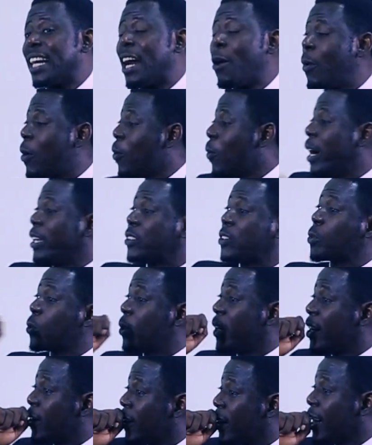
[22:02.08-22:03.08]
that when I was so
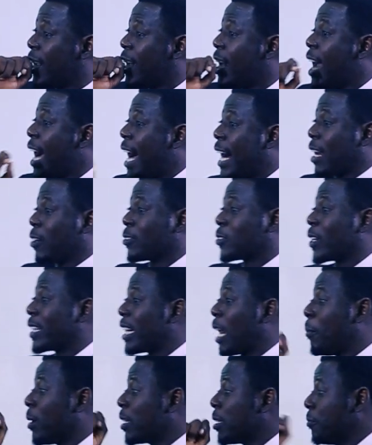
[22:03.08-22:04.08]
lyric, and I was talking
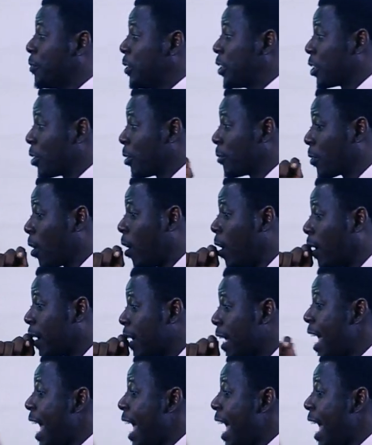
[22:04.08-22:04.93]
about the vision of God.